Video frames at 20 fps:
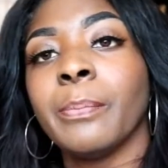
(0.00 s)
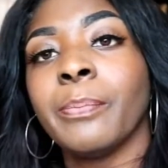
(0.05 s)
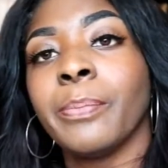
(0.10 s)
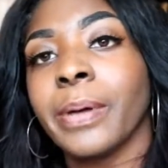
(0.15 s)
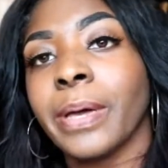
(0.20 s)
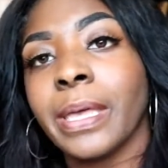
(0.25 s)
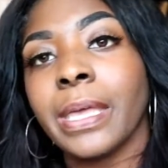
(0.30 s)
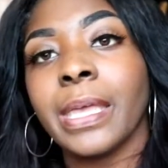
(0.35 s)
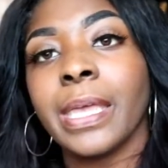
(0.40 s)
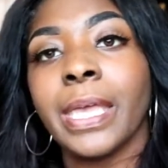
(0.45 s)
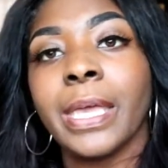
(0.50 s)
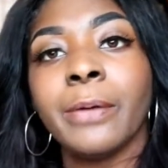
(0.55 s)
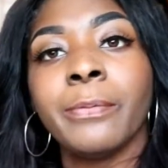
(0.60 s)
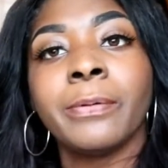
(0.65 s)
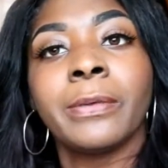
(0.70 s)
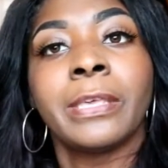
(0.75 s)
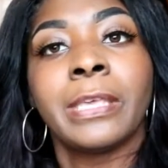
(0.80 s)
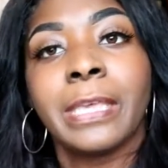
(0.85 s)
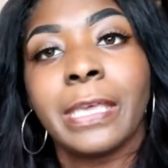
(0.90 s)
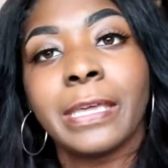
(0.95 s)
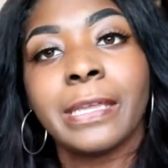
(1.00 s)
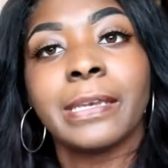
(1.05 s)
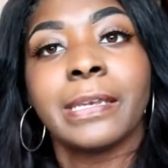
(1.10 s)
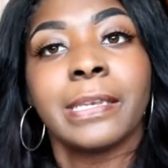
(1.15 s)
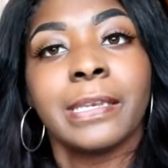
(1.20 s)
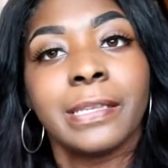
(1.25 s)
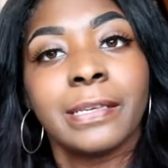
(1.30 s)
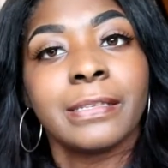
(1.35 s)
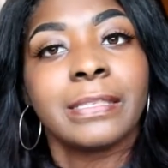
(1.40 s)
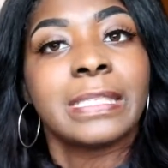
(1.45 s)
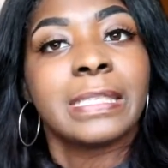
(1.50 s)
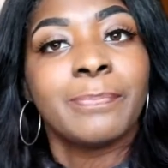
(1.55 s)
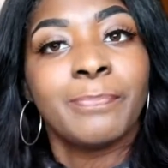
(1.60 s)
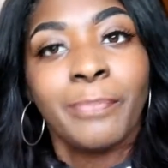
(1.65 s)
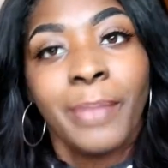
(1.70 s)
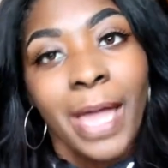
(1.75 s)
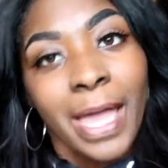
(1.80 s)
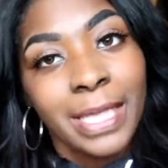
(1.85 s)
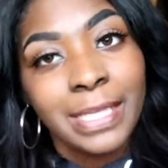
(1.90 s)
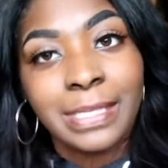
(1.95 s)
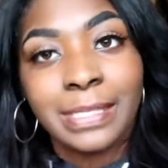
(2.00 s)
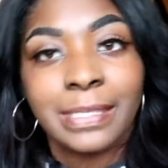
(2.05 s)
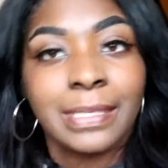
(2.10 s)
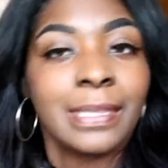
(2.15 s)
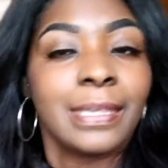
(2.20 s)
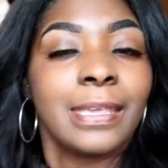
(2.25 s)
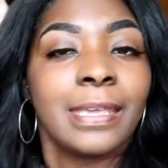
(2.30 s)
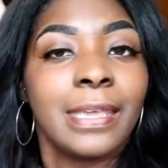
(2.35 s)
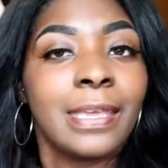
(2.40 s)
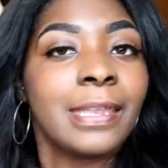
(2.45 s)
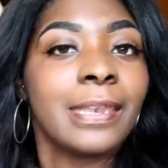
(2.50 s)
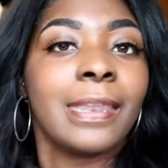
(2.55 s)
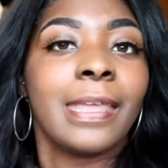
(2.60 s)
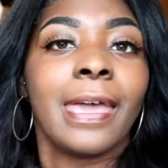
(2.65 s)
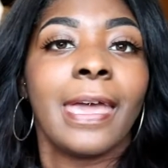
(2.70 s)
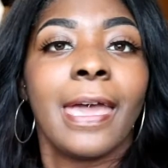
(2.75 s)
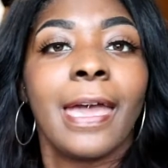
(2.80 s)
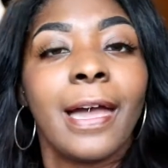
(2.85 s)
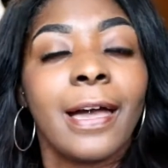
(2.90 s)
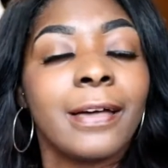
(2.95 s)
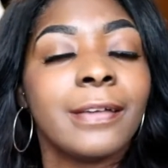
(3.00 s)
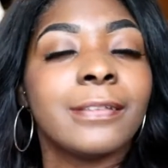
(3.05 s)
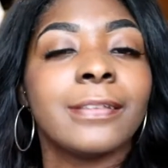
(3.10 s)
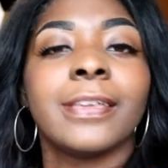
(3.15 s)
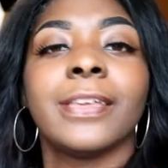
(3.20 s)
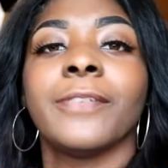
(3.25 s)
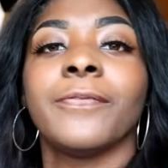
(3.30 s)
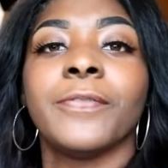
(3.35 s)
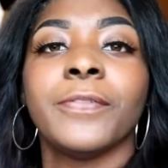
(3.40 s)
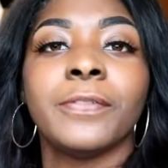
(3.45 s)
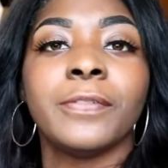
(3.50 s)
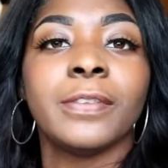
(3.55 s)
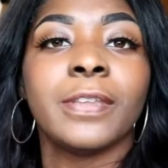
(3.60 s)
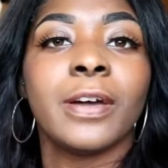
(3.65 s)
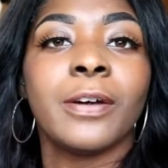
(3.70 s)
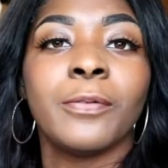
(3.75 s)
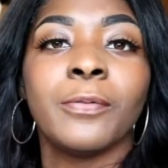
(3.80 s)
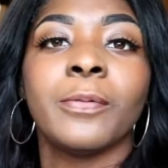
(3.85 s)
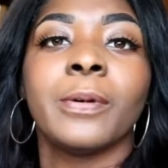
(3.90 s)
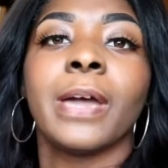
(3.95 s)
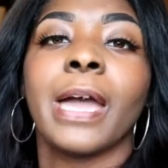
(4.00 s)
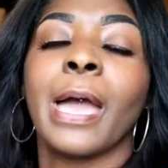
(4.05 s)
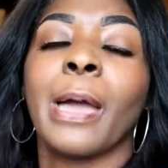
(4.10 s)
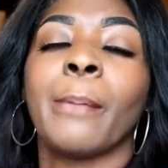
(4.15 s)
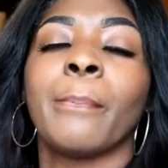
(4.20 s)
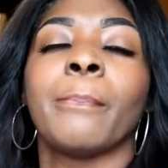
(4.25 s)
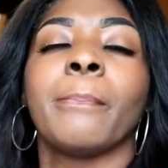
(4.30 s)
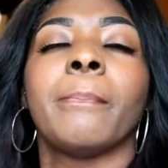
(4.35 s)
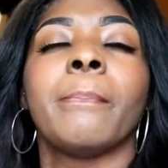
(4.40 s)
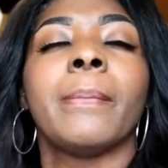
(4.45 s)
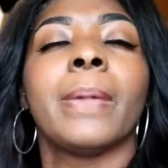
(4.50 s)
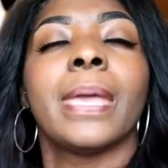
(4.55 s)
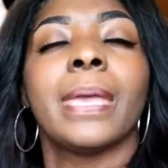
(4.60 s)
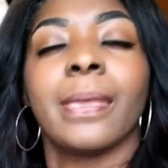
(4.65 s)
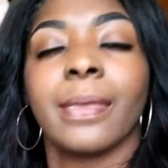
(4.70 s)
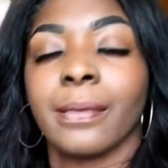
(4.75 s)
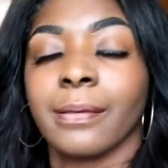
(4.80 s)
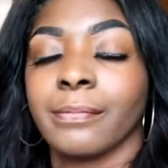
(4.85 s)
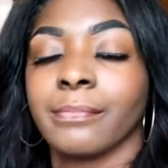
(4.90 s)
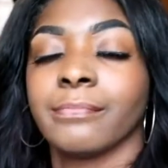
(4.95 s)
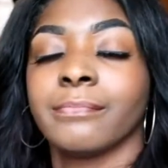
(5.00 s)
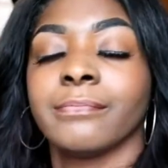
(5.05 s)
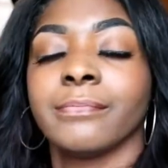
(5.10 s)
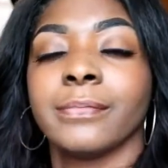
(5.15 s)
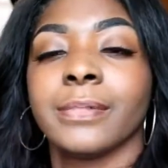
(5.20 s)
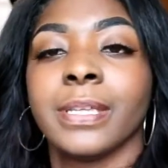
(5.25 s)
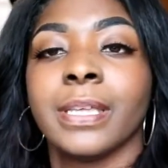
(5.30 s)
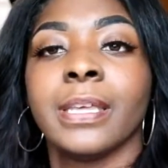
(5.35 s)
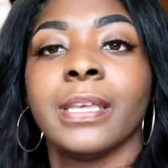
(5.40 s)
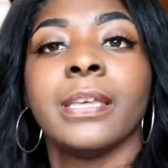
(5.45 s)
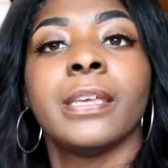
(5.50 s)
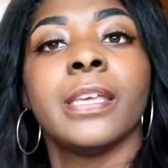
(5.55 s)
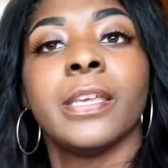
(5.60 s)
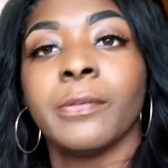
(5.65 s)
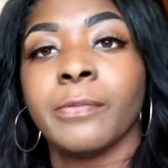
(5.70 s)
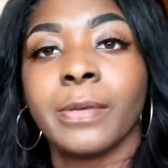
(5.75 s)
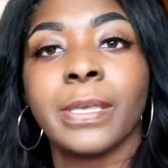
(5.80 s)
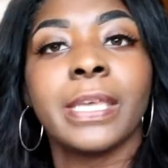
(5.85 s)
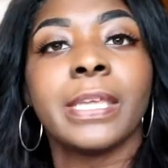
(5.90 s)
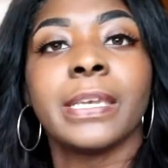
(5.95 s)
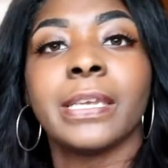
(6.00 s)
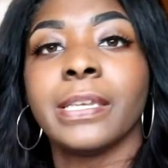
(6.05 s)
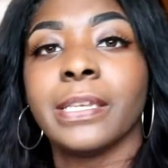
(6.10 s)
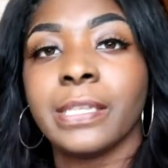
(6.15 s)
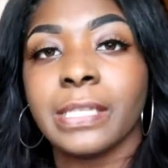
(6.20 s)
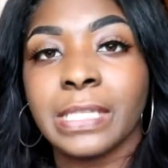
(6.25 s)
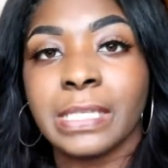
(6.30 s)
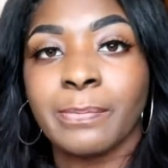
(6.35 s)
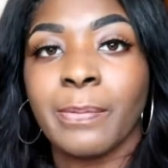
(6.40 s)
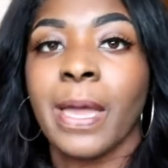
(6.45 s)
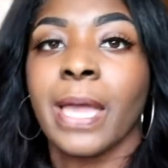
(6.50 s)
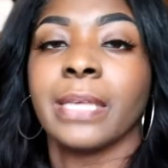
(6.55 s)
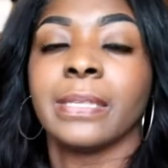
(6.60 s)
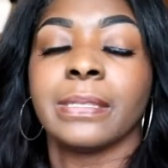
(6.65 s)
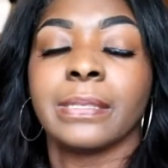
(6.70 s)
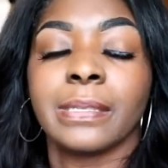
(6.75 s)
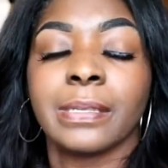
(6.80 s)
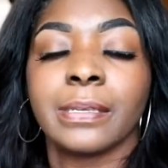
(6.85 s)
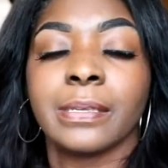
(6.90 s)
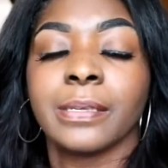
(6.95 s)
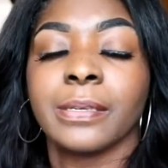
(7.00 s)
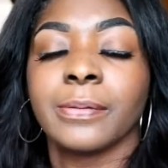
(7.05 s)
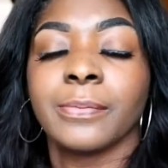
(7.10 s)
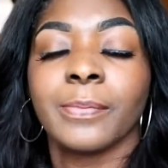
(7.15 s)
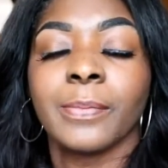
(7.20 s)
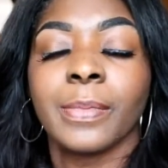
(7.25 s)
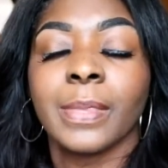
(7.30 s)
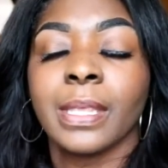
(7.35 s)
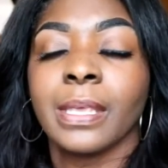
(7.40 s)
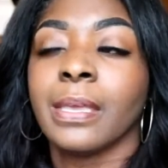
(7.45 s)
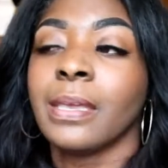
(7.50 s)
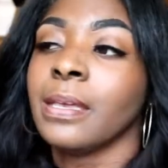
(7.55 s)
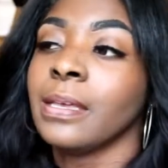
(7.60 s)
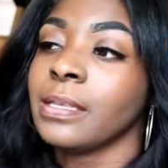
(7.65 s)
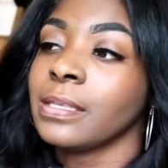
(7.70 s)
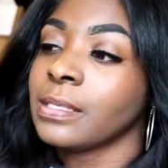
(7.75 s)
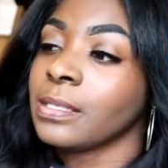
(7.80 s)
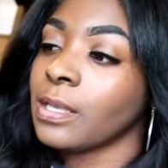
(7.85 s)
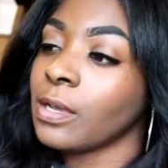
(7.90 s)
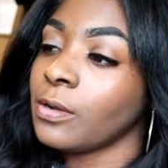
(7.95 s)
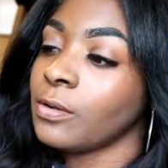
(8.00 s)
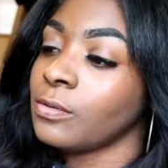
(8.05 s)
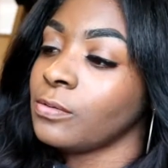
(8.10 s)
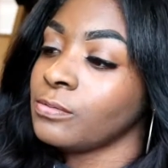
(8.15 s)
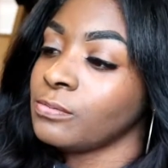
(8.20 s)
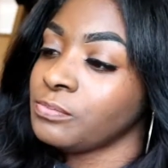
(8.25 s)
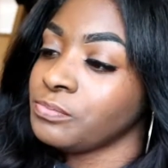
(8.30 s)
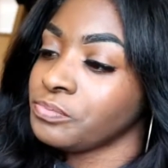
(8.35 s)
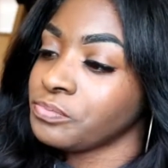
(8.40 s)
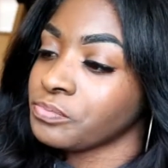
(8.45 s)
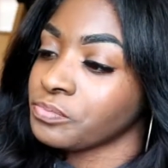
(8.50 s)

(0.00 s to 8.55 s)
but it was getting a little spicy in the house, if you know what I mean. It was getting a little spicy. So,